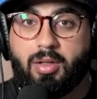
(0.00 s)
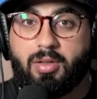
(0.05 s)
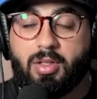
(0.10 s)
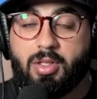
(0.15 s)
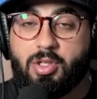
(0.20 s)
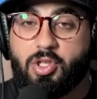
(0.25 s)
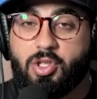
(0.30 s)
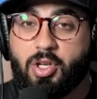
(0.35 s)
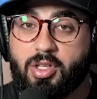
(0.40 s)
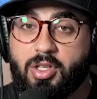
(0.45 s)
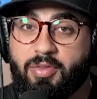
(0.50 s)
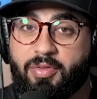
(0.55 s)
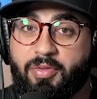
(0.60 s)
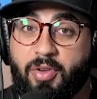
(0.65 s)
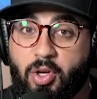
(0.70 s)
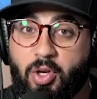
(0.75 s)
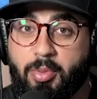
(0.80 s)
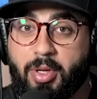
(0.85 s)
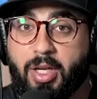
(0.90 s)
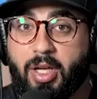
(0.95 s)
to just
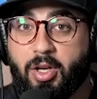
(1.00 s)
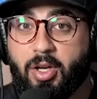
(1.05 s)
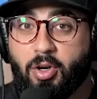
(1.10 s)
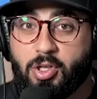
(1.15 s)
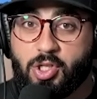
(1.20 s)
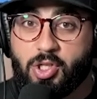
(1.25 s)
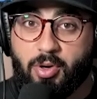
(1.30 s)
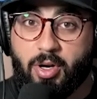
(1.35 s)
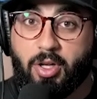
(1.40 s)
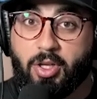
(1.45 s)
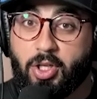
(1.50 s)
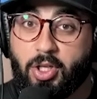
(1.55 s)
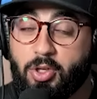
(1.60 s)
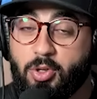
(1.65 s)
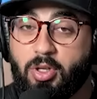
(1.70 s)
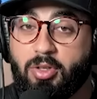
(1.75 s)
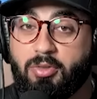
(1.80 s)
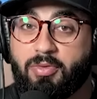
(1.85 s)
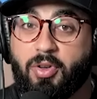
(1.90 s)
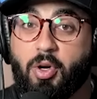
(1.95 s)
filming in Australia.
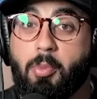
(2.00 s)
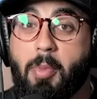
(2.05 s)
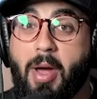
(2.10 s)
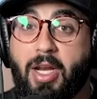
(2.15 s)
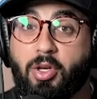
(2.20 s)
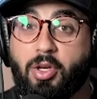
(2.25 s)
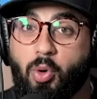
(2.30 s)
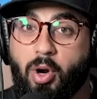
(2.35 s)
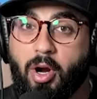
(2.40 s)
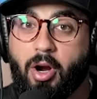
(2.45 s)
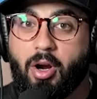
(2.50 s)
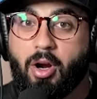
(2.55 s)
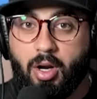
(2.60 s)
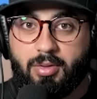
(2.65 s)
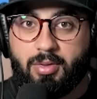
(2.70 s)
You can film anywhere.